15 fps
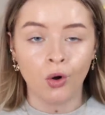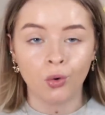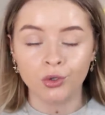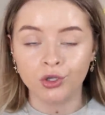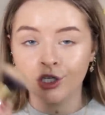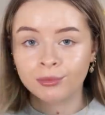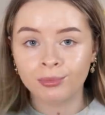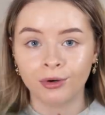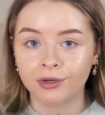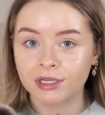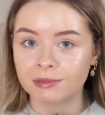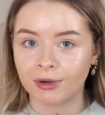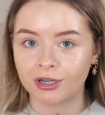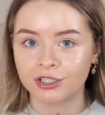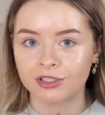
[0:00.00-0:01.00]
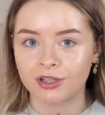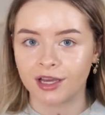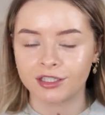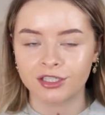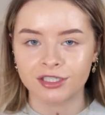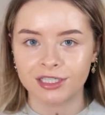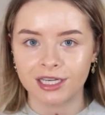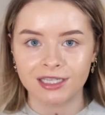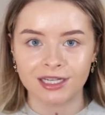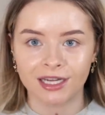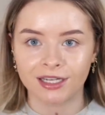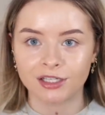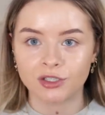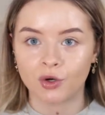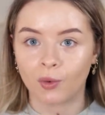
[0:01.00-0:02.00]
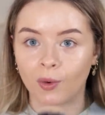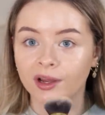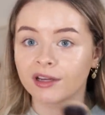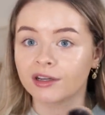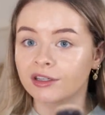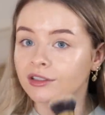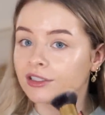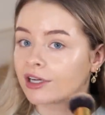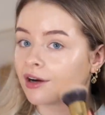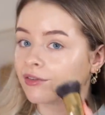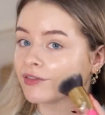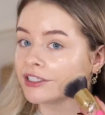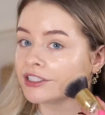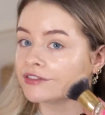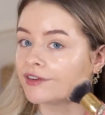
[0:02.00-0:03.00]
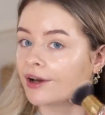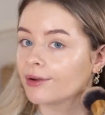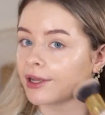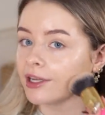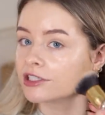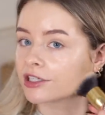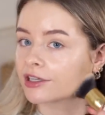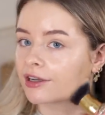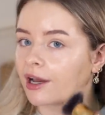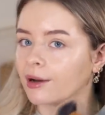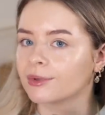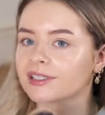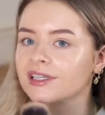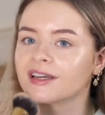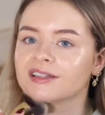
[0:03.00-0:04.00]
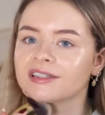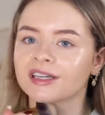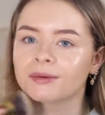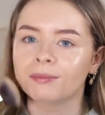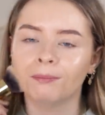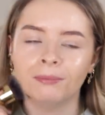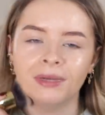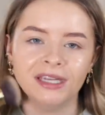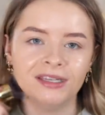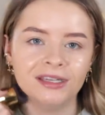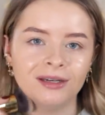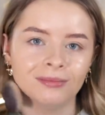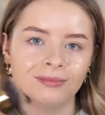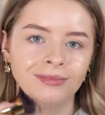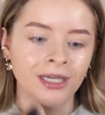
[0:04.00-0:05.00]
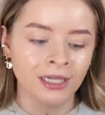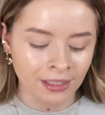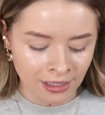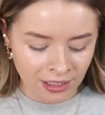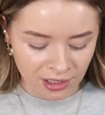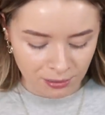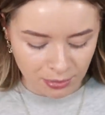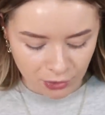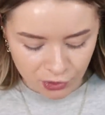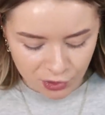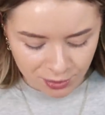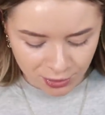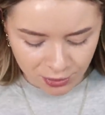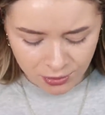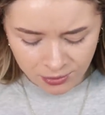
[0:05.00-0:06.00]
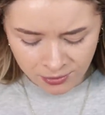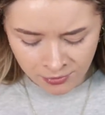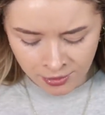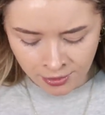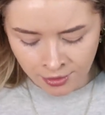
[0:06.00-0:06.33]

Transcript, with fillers: or you can put on as much as I just did and it's quite a good coverage foundation. I would say it's like medium buildable.